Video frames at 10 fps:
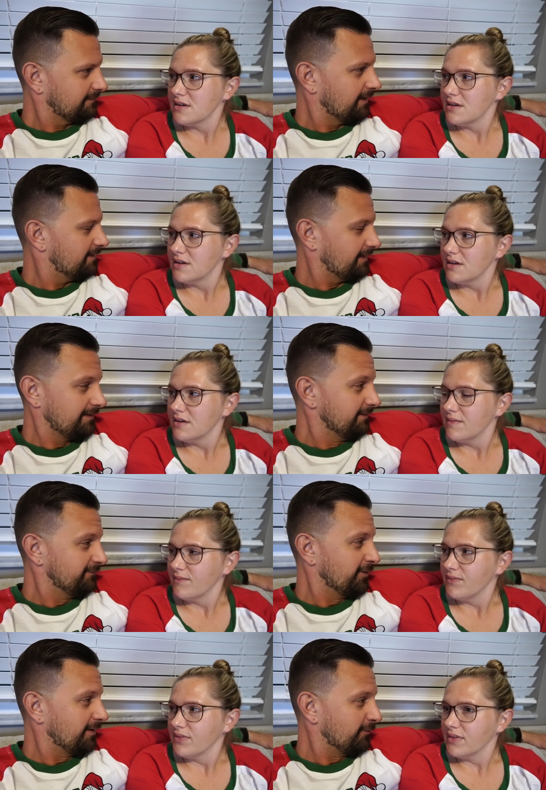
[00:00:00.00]
Speaker 1: I don't
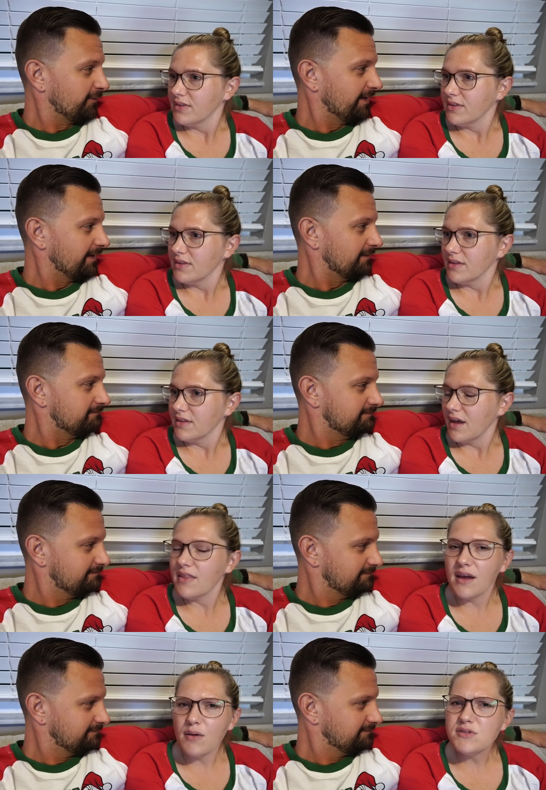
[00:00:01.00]
even know how old I am.
Speaker 2: I
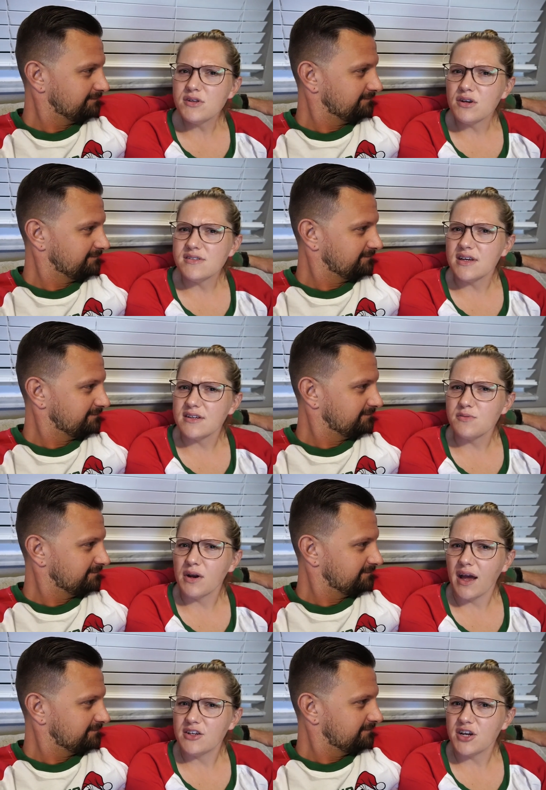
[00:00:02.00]
think I was 36
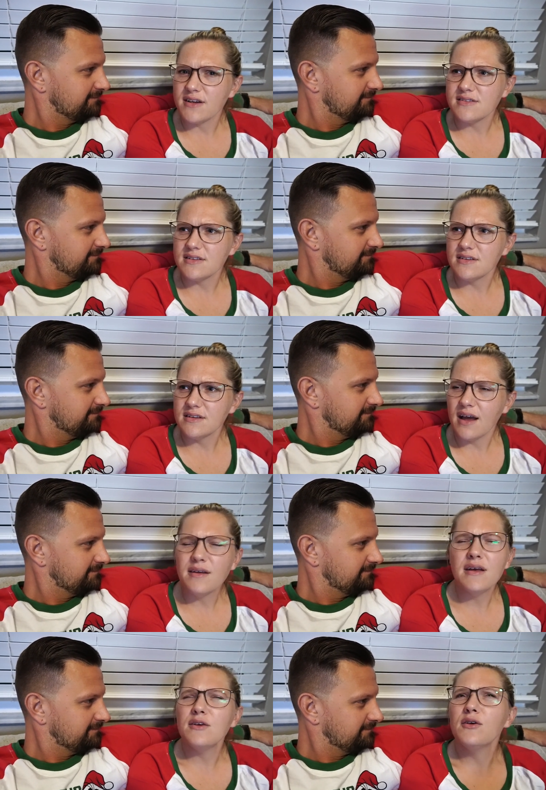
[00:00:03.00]
when I had Jackson.
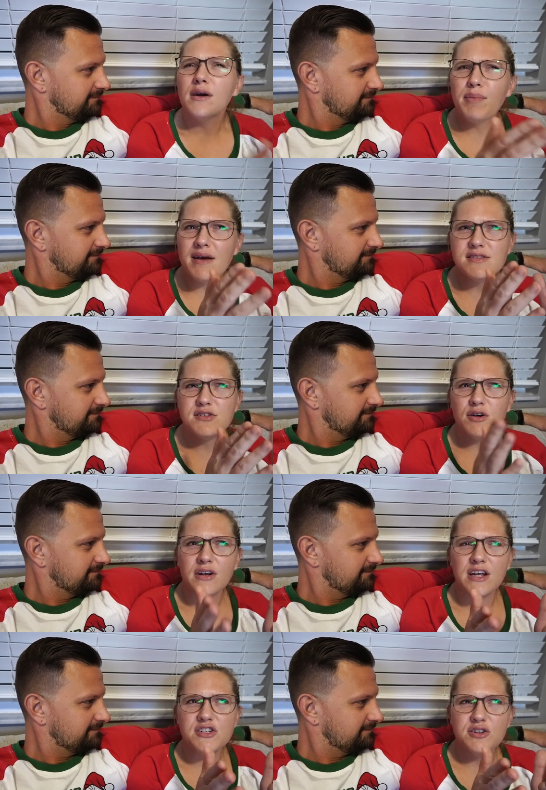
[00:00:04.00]
You get past a
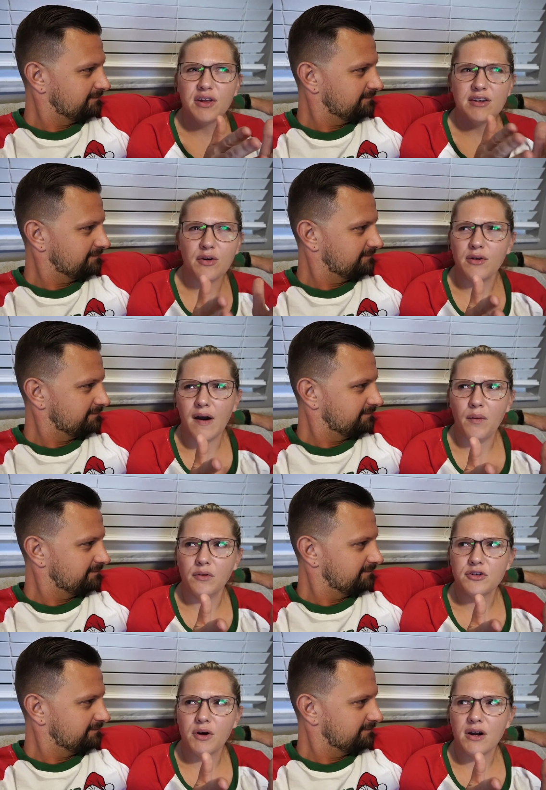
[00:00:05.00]
certain age and you like don't know how
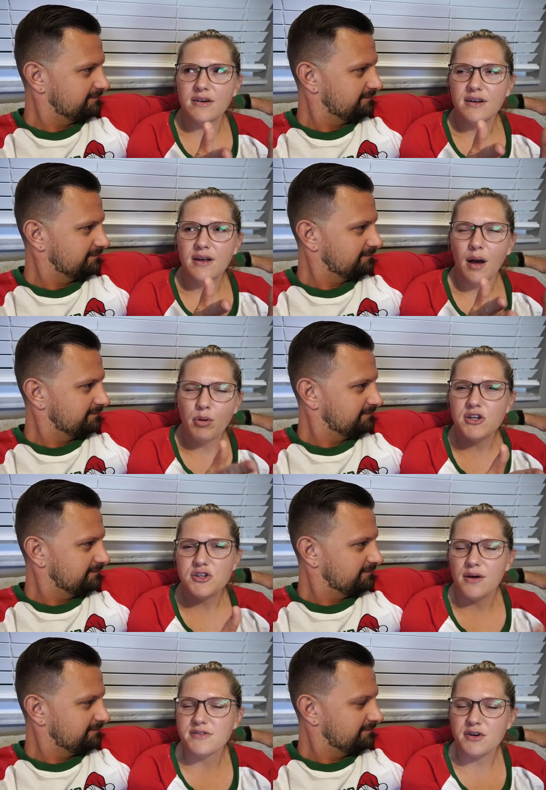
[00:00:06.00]
old you are. I'm pretty sure I was